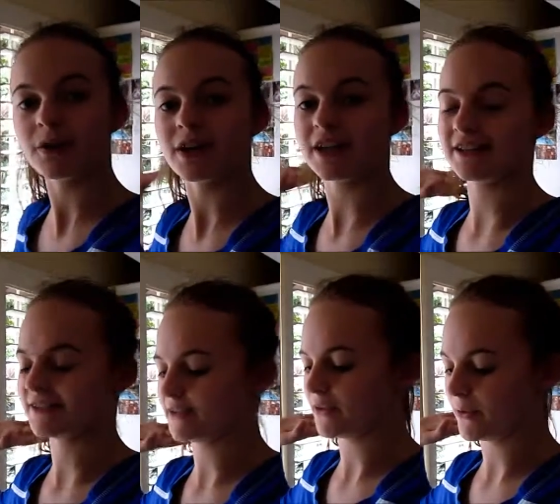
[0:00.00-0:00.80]
Okay,
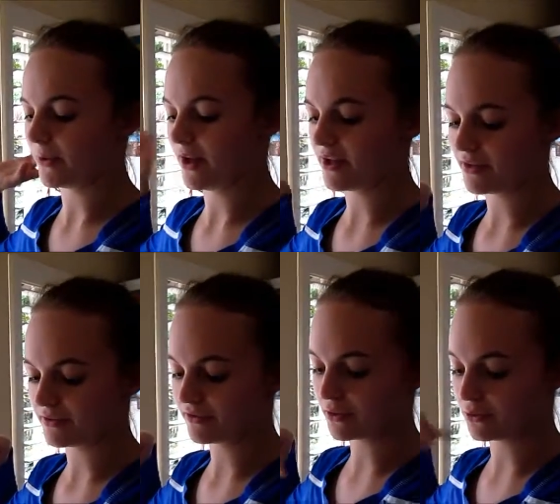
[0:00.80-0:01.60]
so
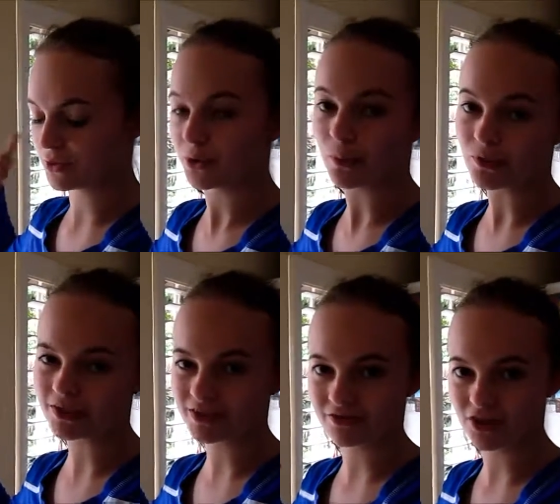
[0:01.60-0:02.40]
I've
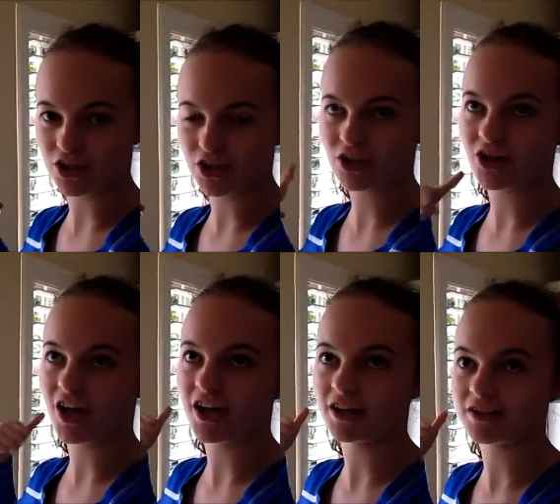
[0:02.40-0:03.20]
recorded the video
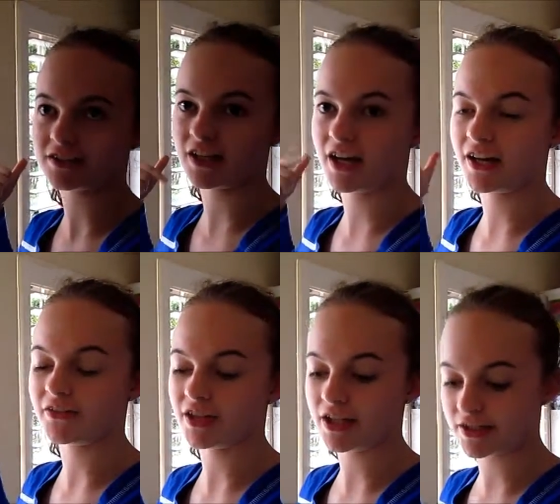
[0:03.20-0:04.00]
and
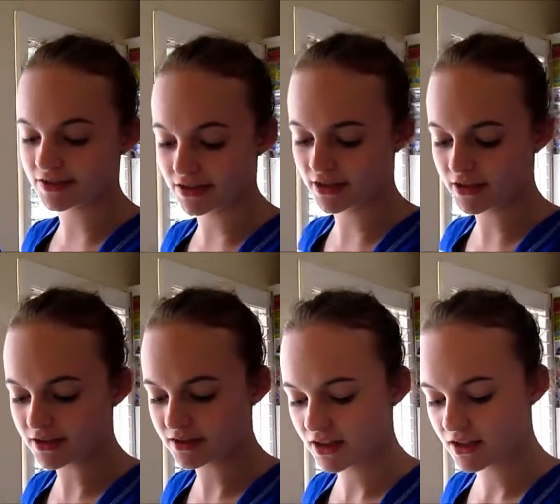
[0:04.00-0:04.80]
I've edited
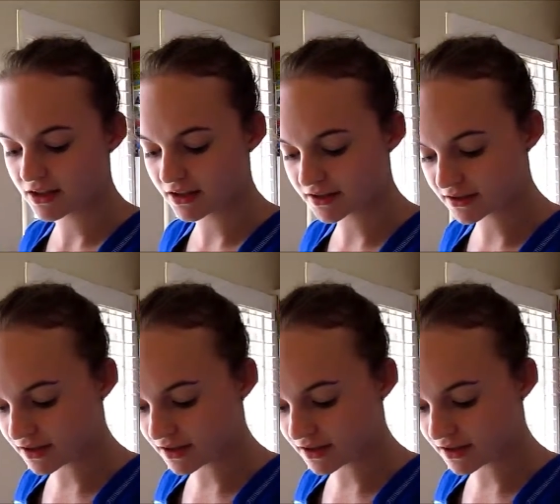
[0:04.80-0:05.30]
it it's